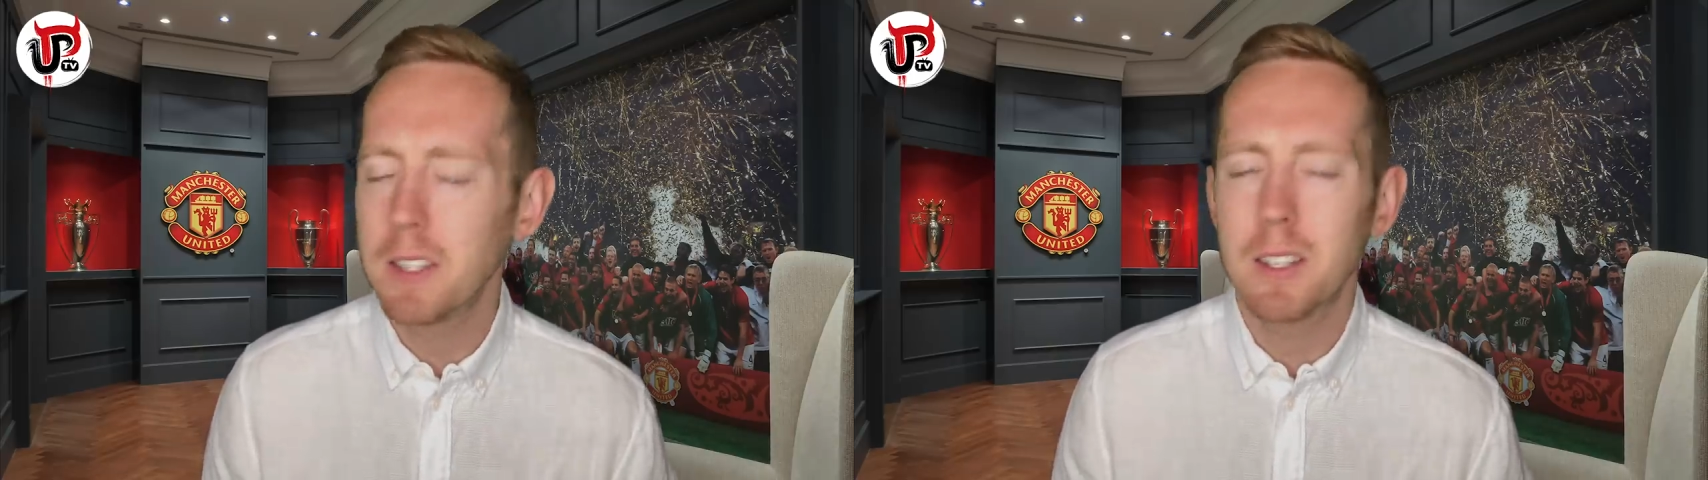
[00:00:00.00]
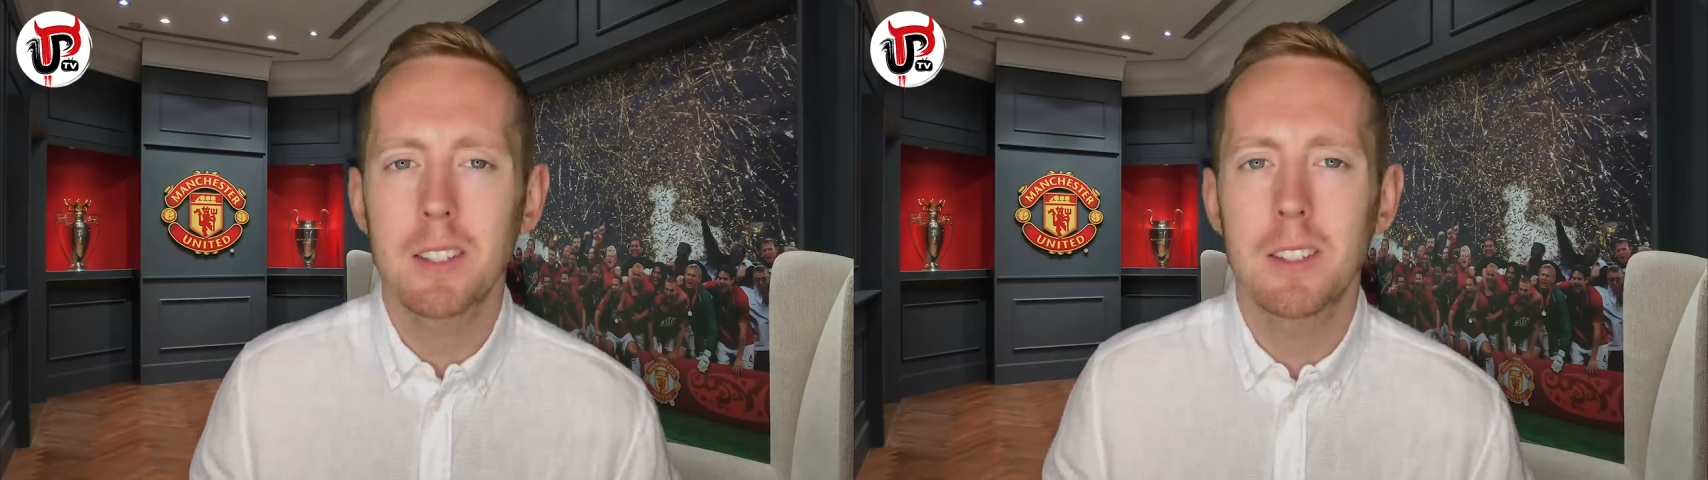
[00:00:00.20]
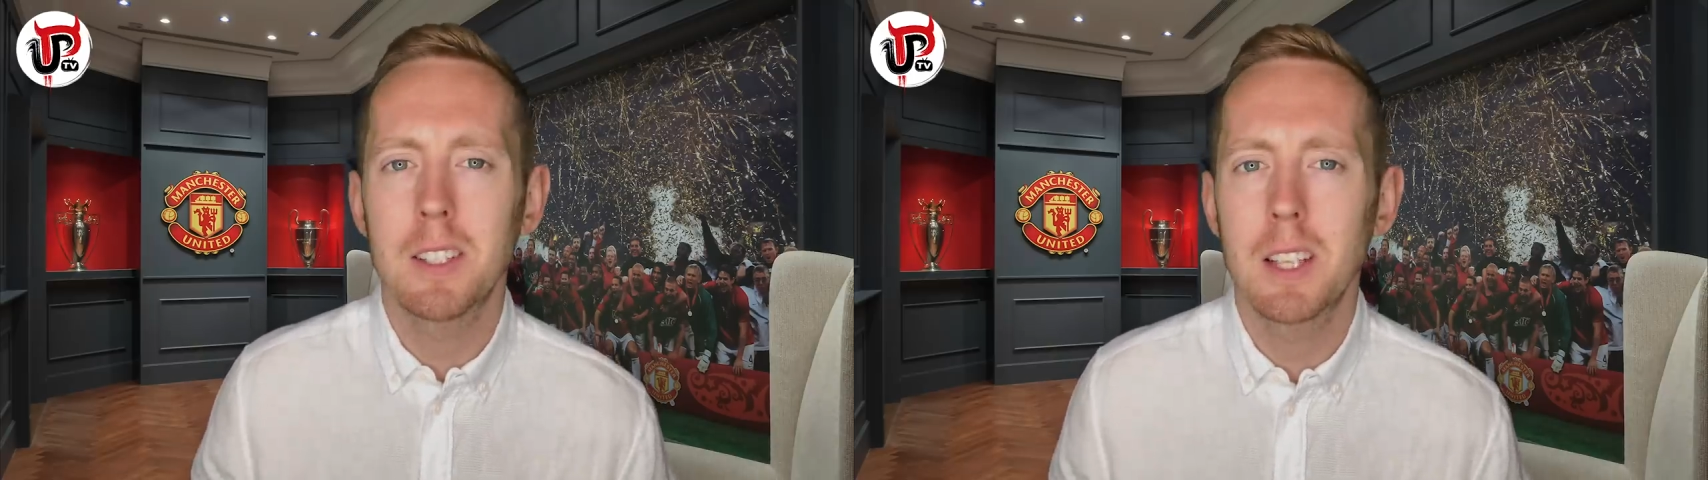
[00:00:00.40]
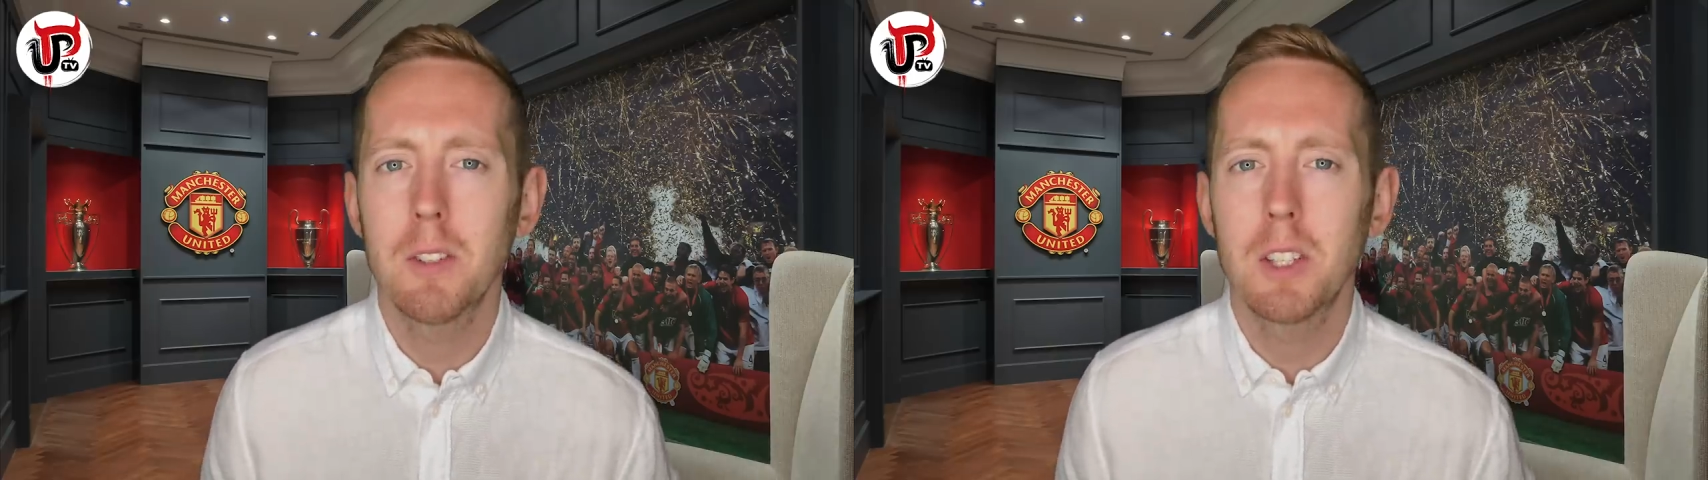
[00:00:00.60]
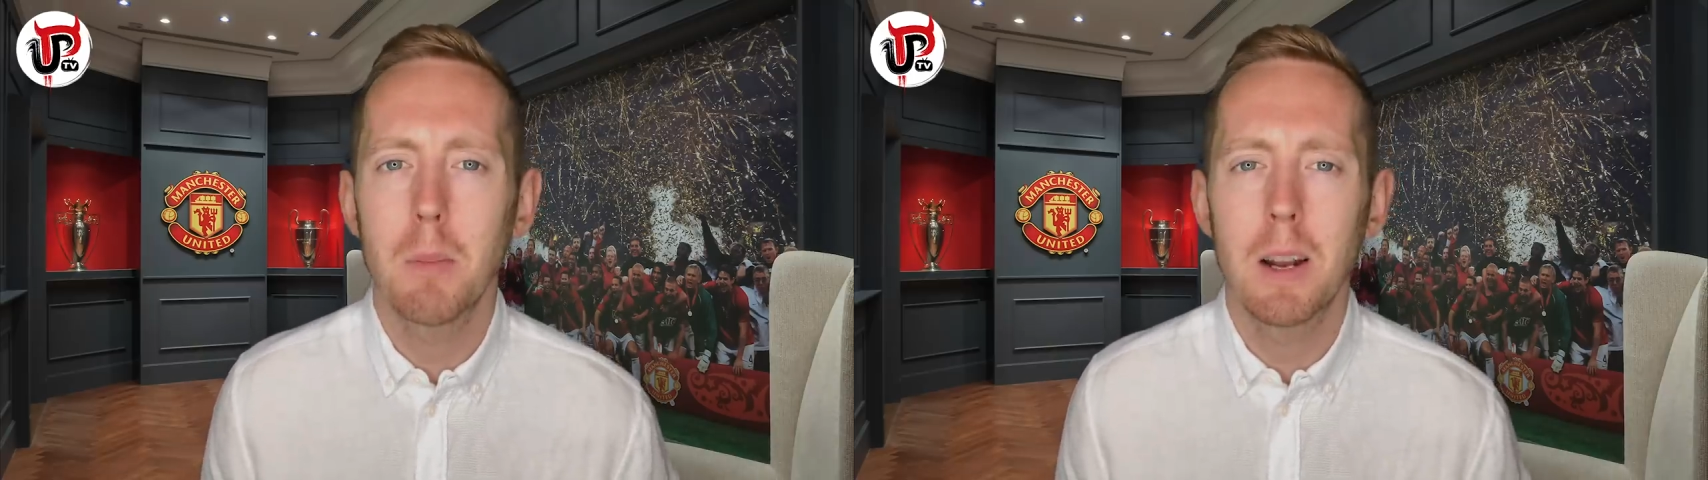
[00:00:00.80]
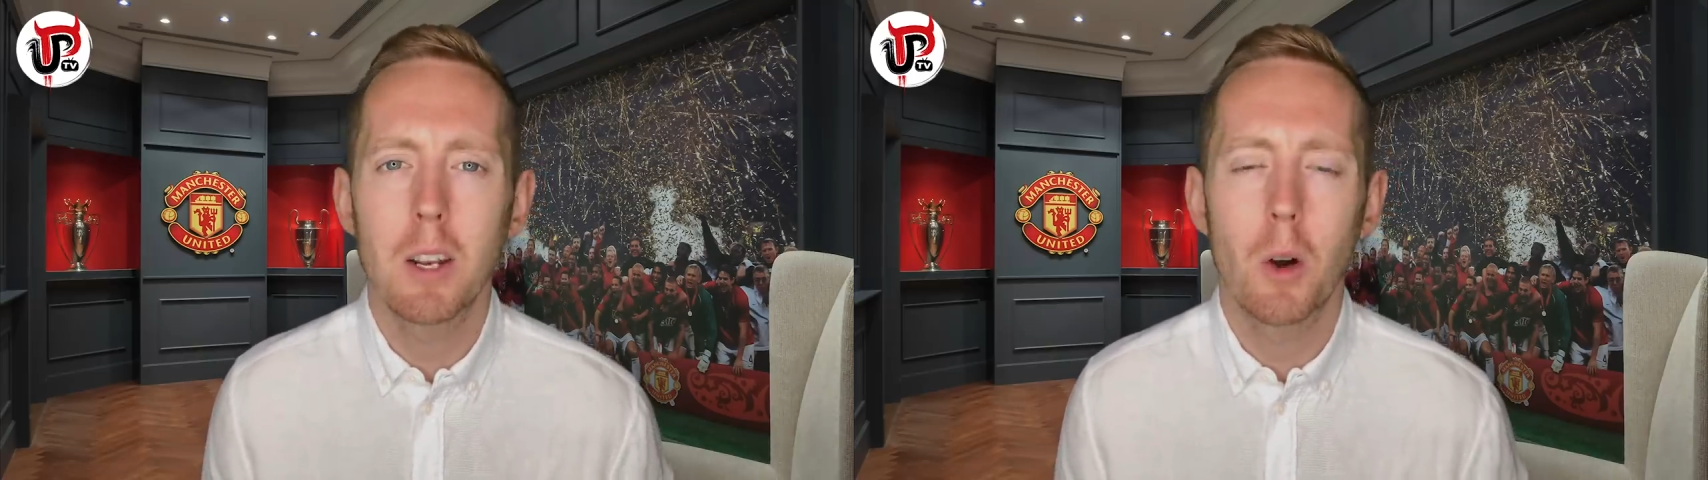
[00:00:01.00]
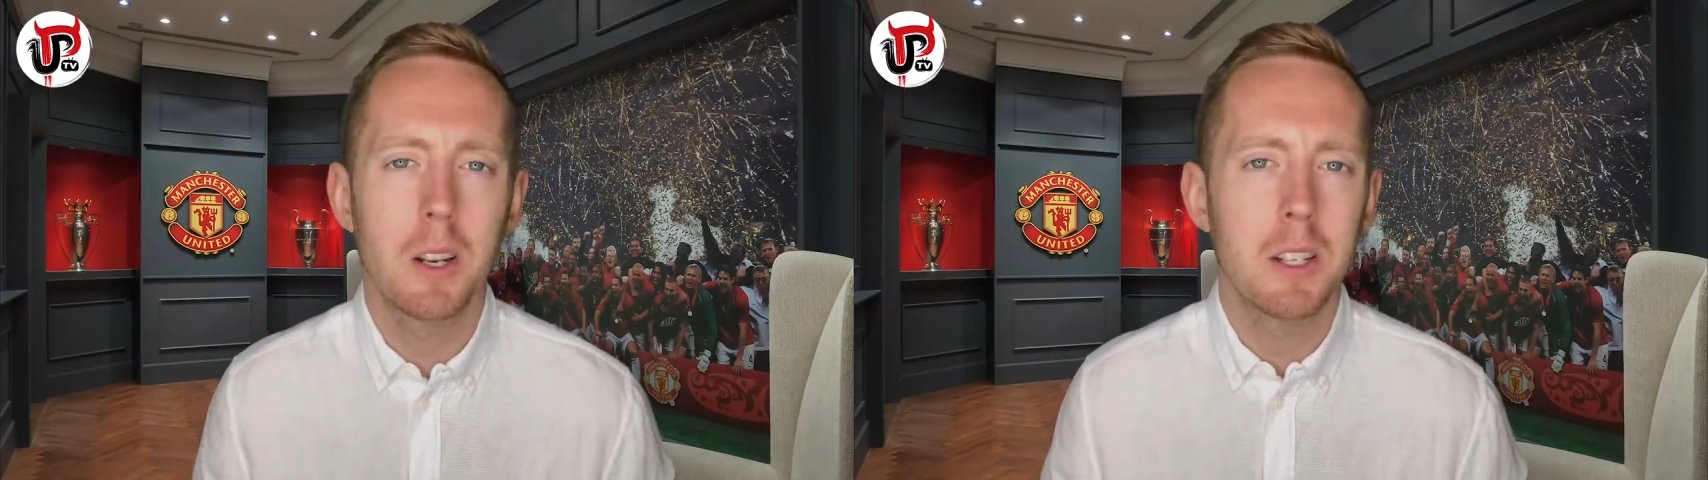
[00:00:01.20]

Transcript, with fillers: 60, 70 million on